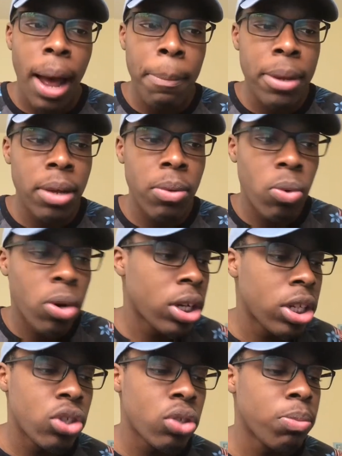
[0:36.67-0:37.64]
I've been
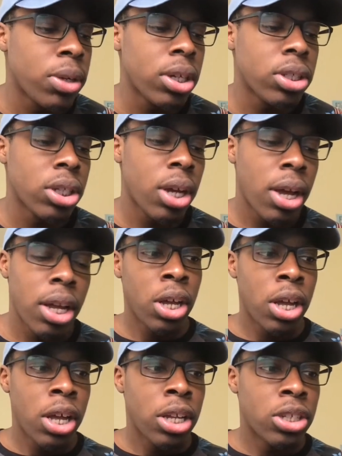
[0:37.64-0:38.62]
working too much.
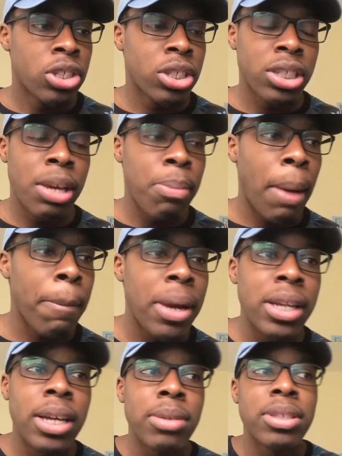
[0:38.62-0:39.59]
Just get my
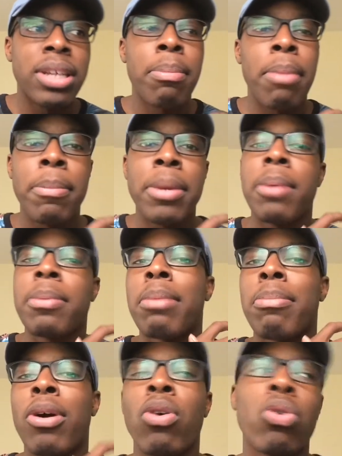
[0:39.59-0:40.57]
money up, stack my money up,
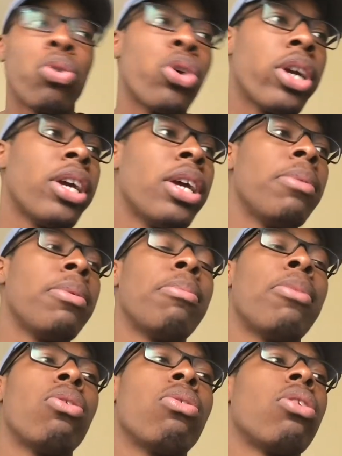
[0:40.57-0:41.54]
get my own crib, get
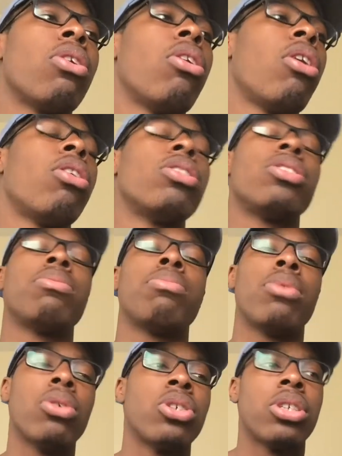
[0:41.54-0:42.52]
my own car, and some
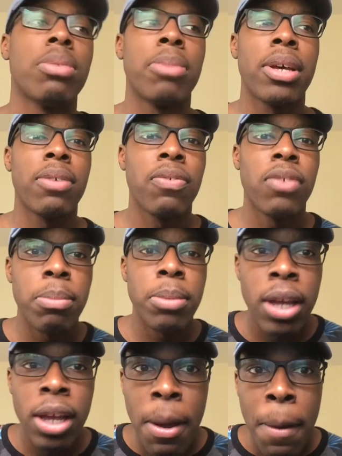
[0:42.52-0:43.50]
more shit, man. You feel me?
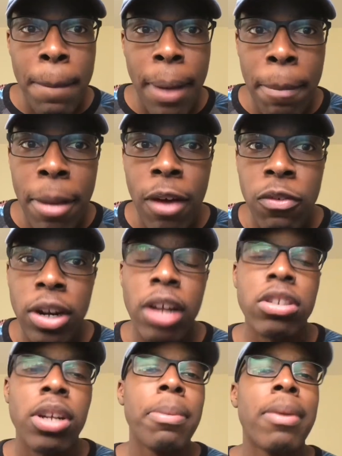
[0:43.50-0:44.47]
My bad for
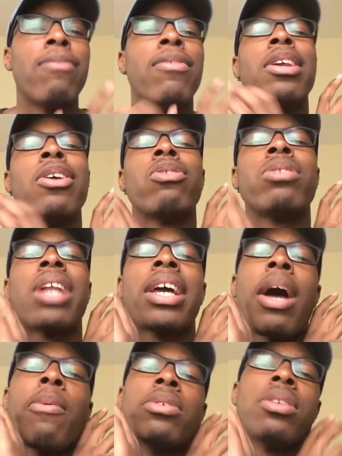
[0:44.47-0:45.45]
not dropping the videos
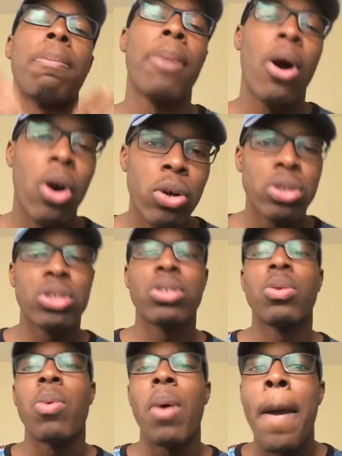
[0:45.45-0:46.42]
like I was supposed
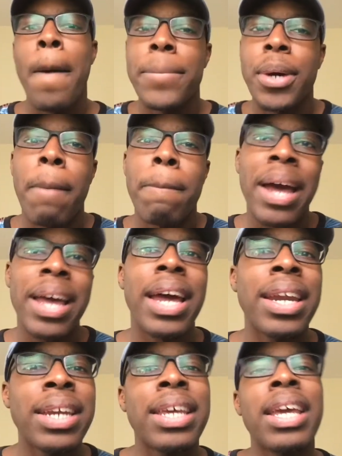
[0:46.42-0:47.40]
to. But I'm back
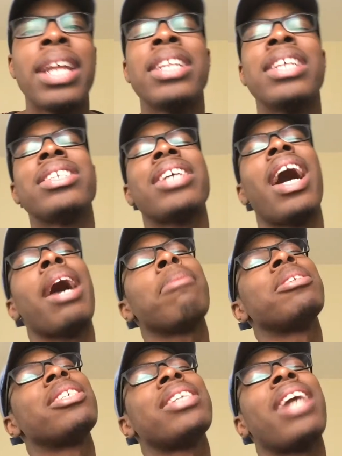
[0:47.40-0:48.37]
at it again. This
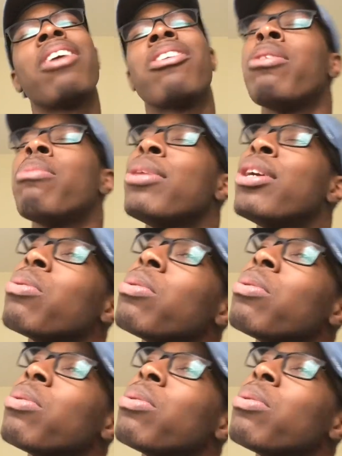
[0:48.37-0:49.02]
time, it's not going to be